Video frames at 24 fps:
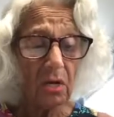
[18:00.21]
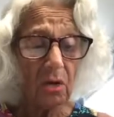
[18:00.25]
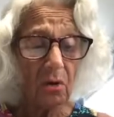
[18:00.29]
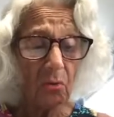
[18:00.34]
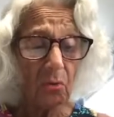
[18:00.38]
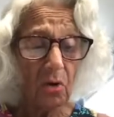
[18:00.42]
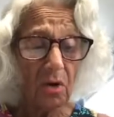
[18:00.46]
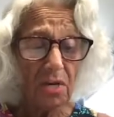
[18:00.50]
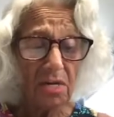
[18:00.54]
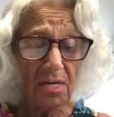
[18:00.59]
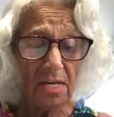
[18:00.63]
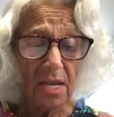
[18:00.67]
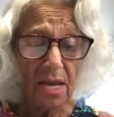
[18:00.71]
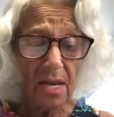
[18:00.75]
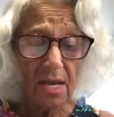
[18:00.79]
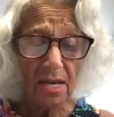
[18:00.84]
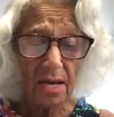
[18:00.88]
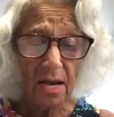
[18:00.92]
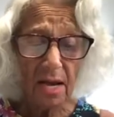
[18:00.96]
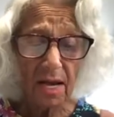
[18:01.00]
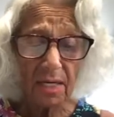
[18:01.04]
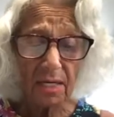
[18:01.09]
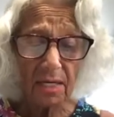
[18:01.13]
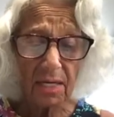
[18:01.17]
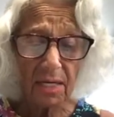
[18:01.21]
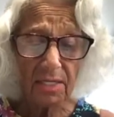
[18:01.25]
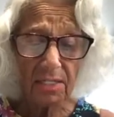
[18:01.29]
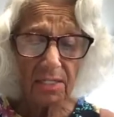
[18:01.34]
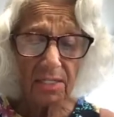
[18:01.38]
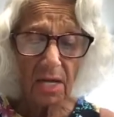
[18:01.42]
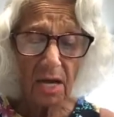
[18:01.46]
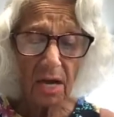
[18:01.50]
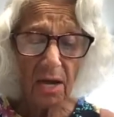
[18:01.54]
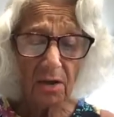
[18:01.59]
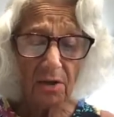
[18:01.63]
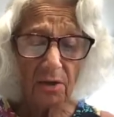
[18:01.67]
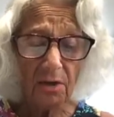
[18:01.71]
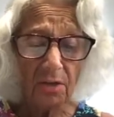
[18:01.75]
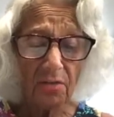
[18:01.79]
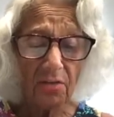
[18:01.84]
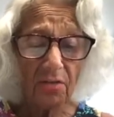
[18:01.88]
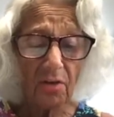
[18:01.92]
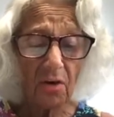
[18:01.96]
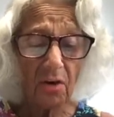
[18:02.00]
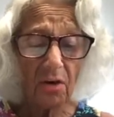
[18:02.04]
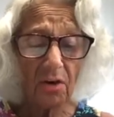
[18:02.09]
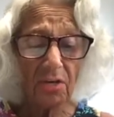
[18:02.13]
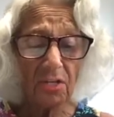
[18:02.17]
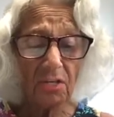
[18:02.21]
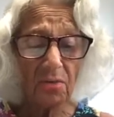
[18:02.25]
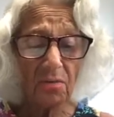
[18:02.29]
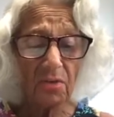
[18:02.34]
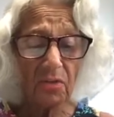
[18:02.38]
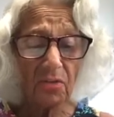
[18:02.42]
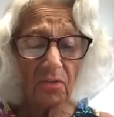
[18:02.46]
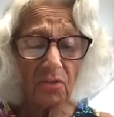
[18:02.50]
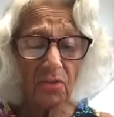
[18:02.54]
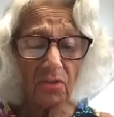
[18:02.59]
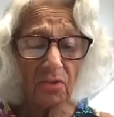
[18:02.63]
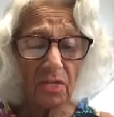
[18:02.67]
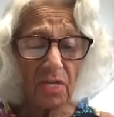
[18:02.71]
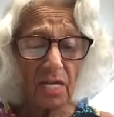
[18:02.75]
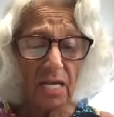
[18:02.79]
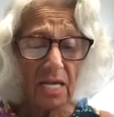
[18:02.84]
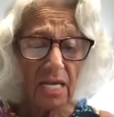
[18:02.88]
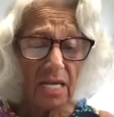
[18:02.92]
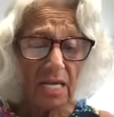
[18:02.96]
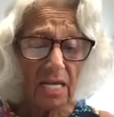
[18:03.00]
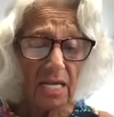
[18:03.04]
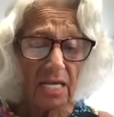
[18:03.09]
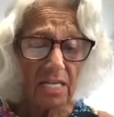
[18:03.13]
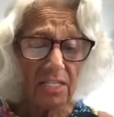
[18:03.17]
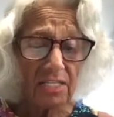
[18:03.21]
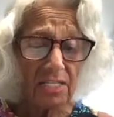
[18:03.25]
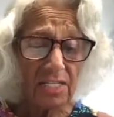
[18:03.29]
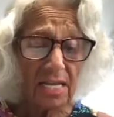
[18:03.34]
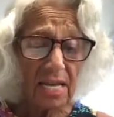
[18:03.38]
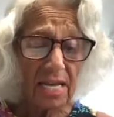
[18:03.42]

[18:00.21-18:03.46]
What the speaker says: One day I got tired of arguments, his